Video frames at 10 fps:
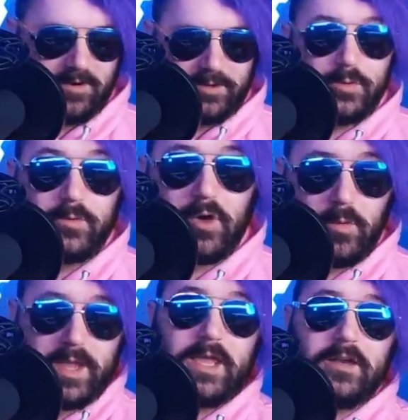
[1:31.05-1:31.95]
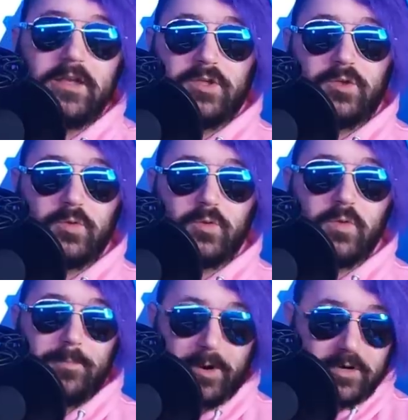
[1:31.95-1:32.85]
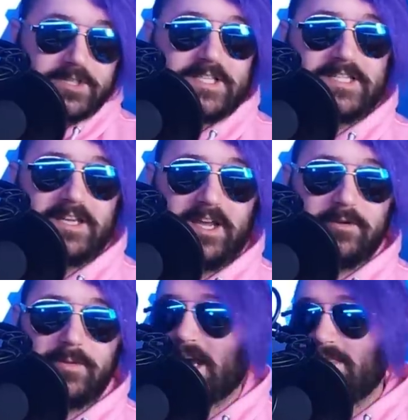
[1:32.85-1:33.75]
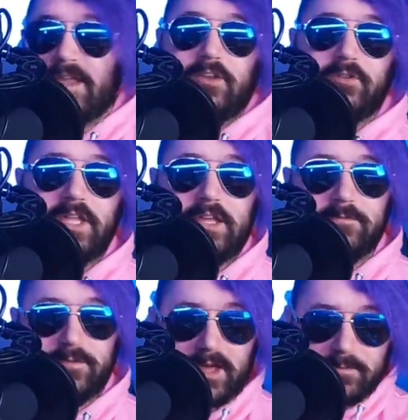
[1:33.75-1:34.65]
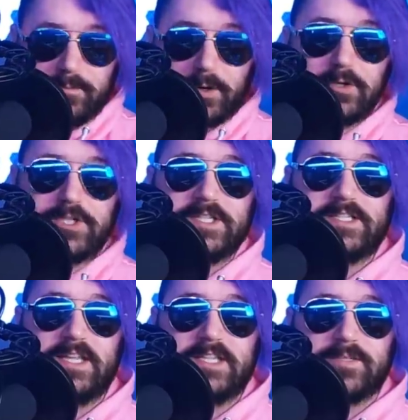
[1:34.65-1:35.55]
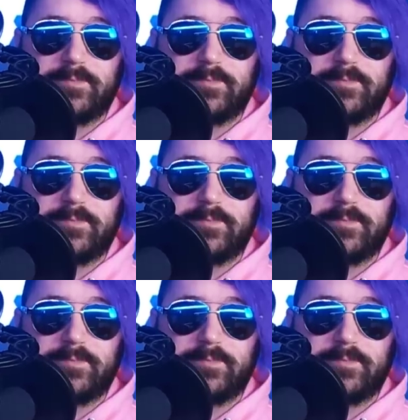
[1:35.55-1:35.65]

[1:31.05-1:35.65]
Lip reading: You go in, you purchase an item, and then you leave. That purchase is